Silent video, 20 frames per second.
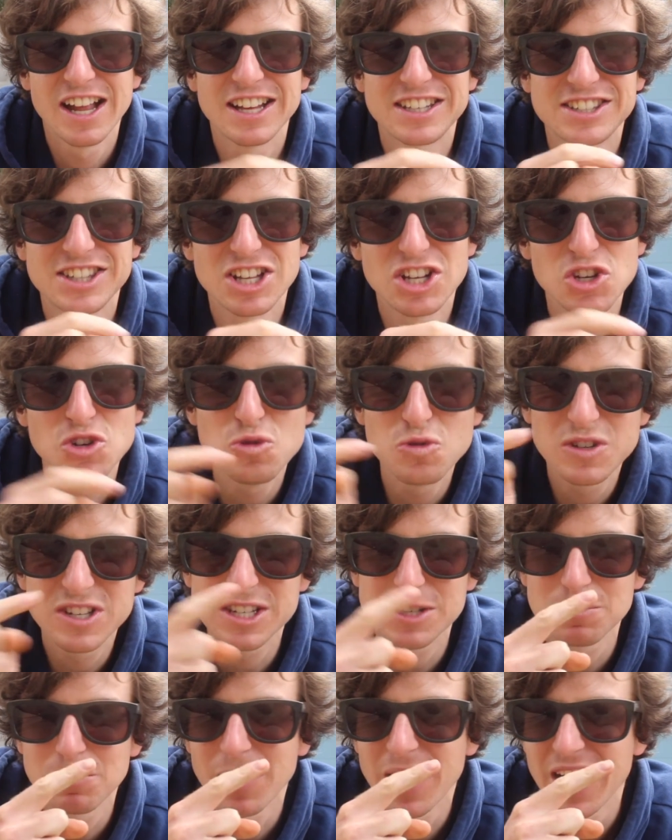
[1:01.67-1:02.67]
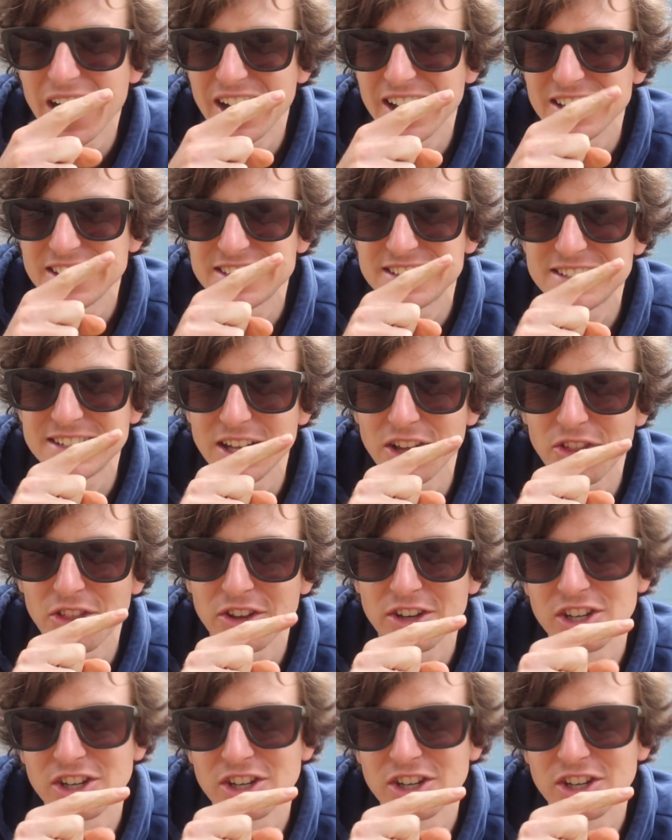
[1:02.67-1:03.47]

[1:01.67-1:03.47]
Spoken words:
It's the new Spy Stealth